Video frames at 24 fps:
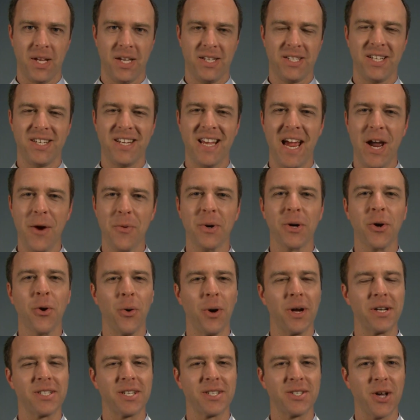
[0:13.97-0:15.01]
Today we're
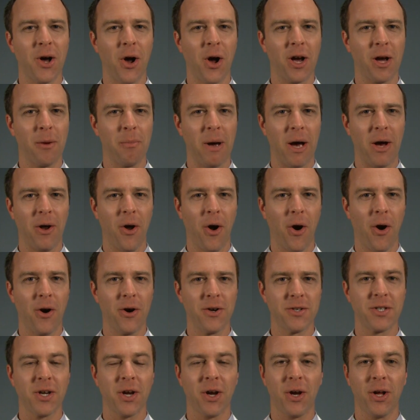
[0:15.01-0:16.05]
going to talk about
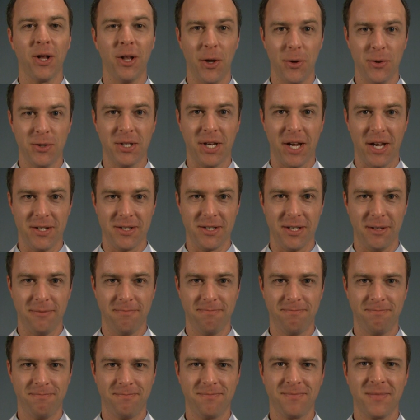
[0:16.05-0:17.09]
R's close cousin.
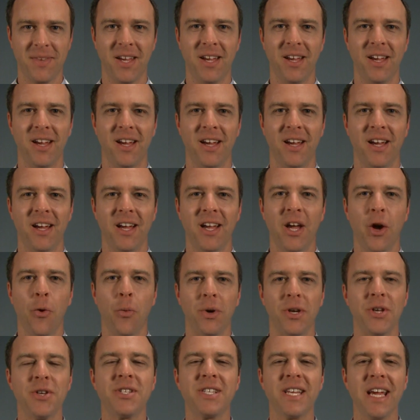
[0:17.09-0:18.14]

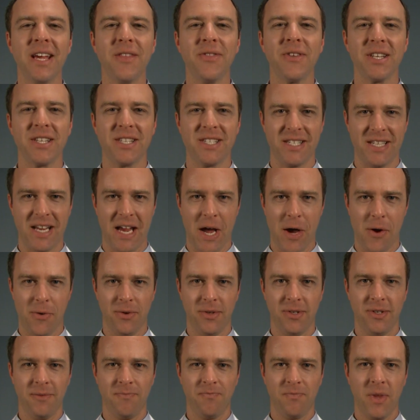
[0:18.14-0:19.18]
When you say this
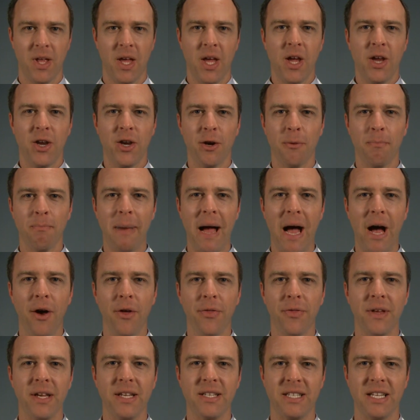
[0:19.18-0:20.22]
sound, your
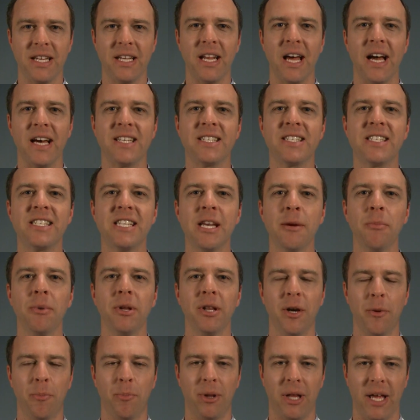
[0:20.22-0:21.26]
mouth is in a
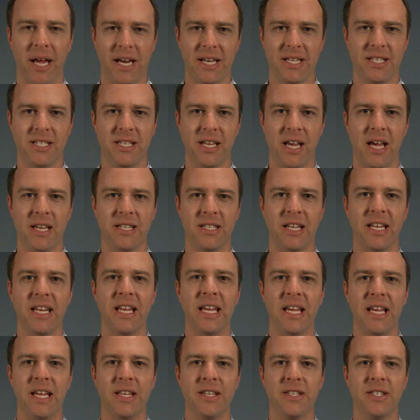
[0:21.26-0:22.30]
similar place as it
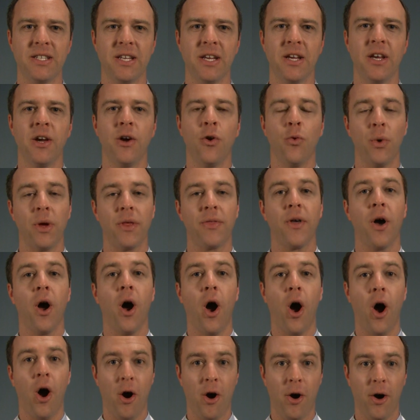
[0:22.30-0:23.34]
is with
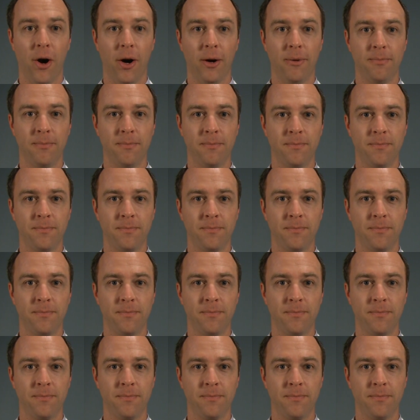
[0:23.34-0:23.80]
R.